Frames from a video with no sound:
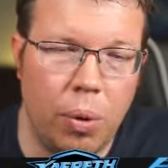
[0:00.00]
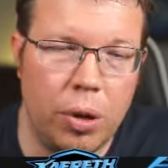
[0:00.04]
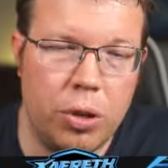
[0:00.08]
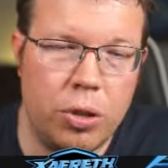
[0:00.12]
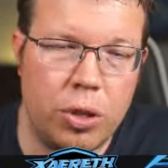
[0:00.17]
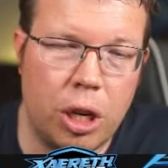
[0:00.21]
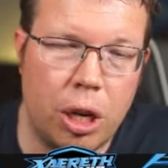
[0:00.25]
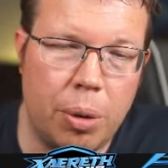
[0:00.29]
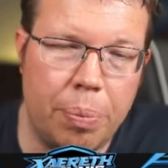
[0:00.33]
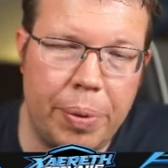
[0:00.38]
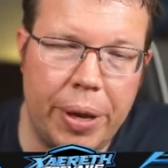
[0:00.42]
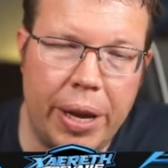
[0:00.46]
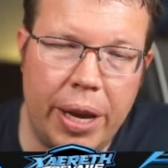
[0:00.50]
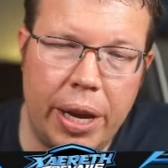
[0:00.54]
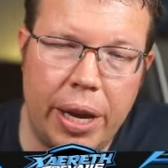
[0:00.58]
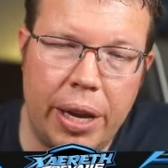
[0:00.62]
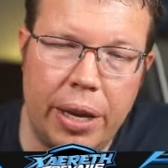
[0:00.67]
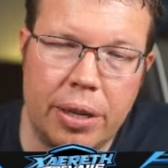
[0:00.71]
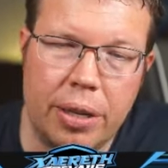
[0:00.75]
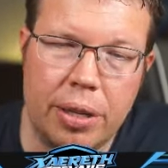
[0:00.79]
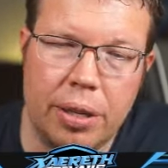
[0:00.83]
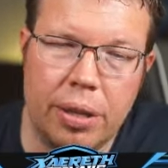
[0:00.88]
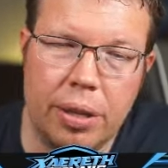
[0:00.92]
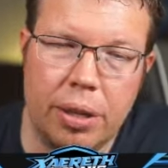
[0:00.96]
will drop
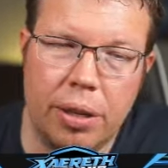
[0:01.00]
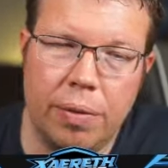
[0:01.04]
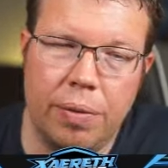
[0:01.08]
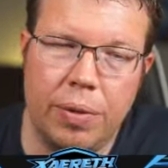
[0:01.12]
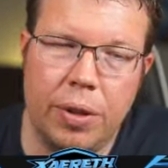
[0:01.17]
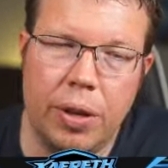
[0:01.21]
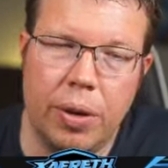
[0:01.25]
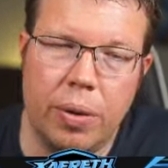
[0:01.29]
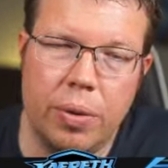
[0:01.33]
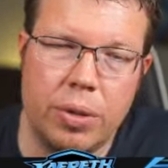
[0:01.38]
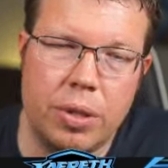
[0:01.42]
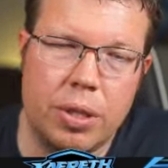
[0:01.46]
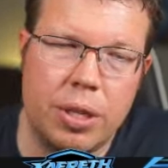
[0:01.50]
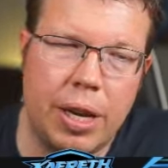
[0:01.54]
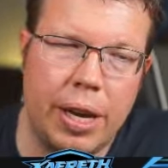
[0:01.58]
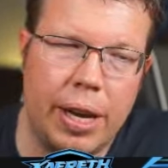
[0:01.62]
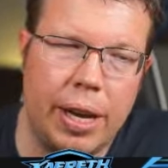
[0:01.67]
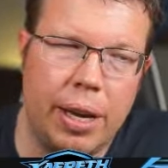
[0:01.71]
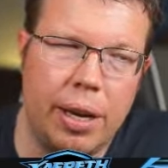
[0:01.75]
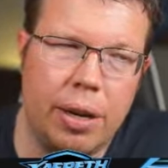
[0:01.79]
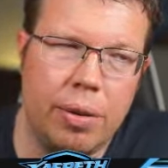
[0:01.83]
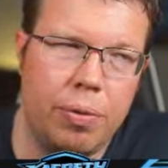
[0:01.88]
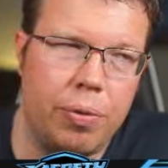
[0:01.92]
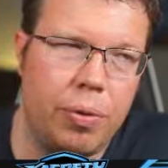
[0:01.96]
8 of those
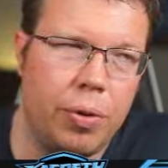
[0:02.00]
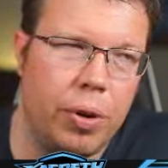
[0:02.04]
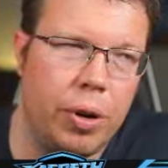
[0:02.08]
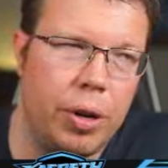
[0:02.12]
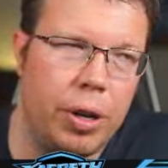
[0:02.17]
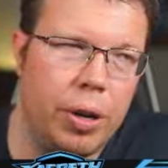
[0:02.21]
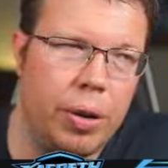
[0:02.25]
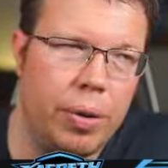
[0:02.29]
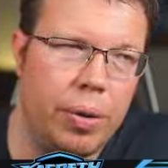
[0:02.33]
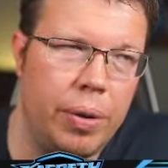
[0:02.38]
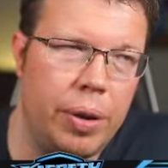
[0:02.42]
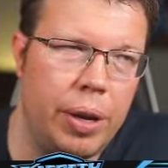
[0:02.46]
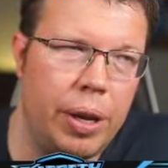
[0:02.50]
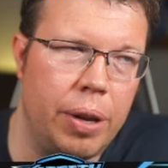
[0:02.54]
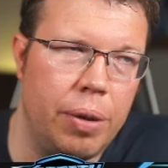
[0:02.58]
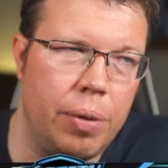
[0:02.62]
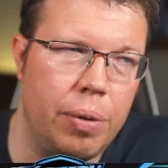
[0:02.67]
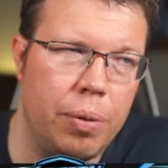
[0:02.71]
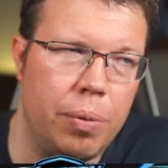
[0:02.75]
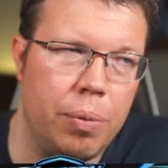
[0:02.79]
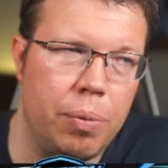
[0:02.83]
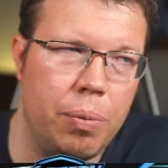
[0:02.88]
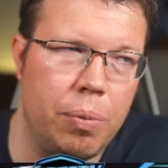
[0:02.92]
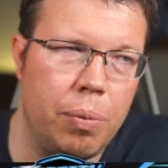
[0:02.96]
10 for you
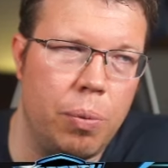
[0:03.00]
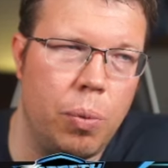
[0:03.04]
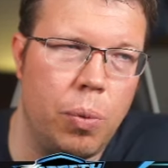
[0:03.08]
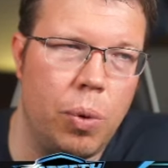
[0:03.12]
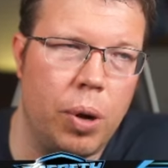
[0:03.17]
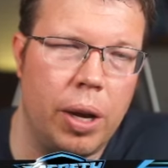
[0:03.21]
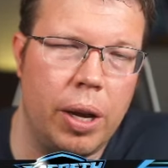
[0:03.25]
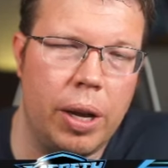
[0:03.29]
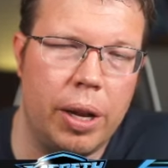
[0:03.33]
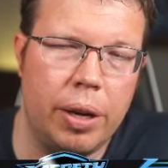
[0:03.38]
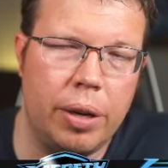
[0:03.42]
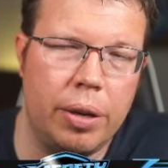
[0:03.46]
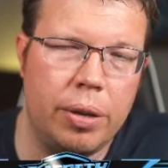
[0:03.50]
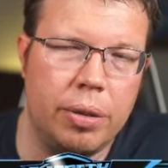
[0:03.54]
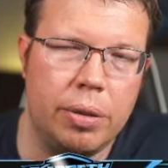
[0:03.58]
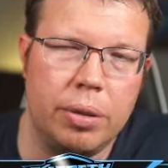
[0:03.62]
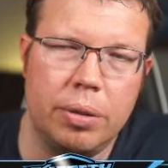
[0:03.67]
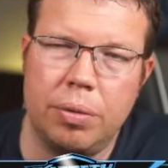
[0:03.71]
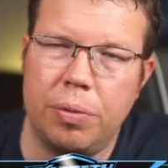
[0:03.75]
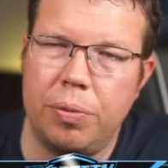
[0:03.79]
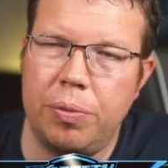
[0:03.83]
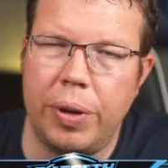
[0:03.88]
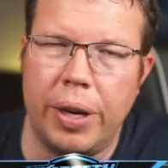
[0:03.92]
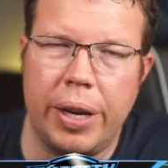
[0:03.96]
in
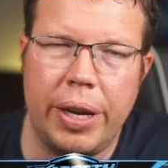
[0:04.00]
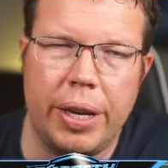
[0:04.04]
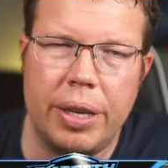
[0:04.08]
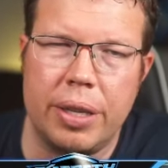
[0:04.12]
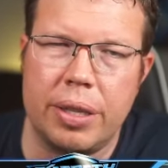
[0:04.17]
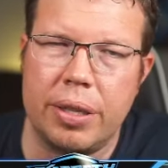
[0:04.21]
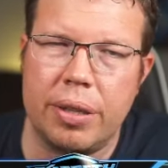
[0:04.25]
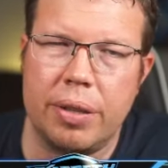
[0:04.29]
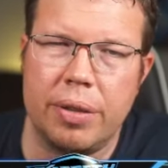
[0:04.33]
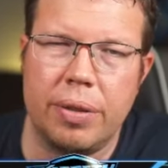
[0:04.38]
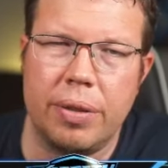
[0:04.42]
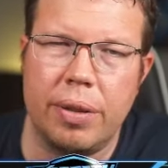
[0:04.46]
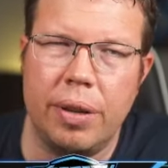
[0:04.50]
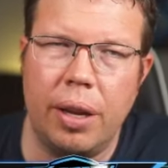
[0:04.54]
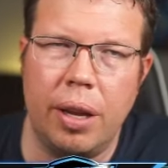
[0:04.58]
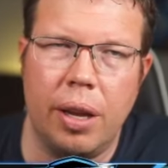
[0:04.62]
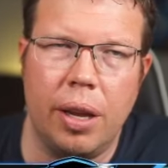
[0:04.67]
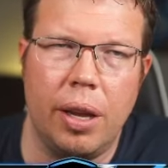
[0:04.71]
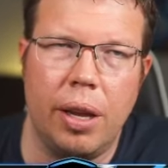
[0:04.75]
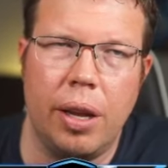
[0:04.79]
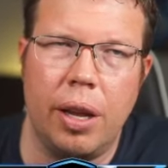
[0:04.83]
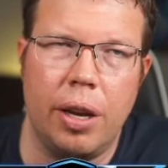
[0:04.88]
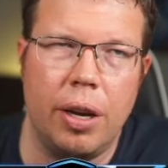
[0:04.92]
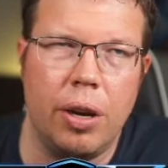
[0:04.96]
one fight,
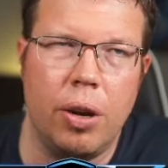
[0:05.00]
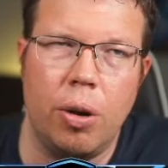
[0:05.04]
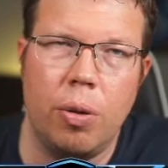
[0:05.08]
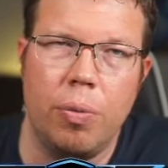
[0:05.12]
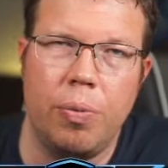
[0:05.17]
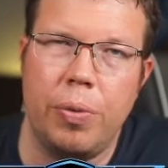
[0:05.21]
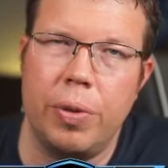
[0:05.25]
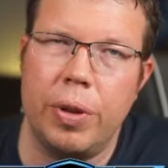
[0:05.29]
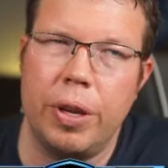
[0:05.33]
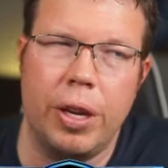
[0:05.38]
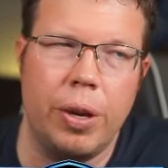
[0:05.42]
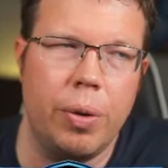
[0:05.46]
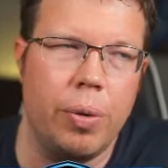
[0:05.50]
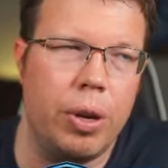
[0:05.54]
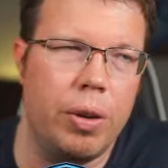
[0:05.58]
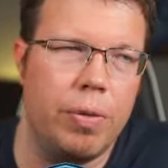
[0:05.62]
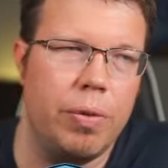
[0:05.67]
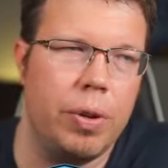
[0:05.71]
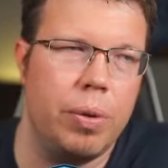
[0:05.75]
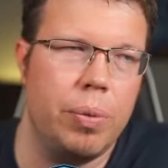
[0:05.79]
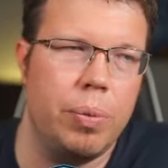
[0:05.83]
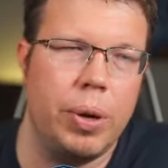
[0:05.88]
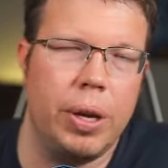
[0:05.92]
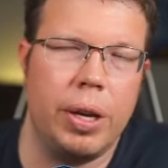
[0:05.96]
and hopefully you
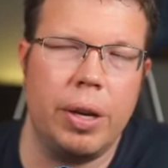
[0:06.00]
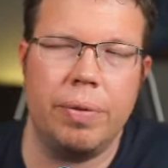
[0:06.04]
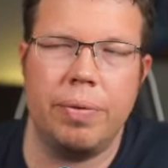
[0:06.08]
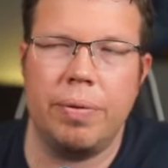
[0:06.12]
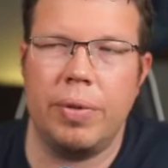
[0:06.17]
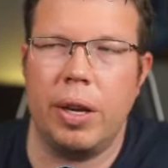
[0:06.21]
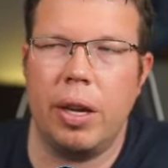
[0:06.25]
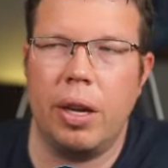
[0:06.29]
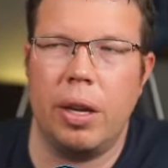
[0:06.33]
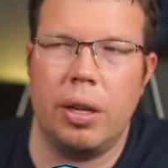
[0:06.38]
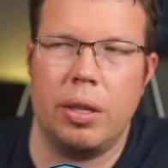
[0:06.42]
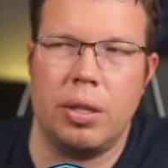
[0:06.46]
even win.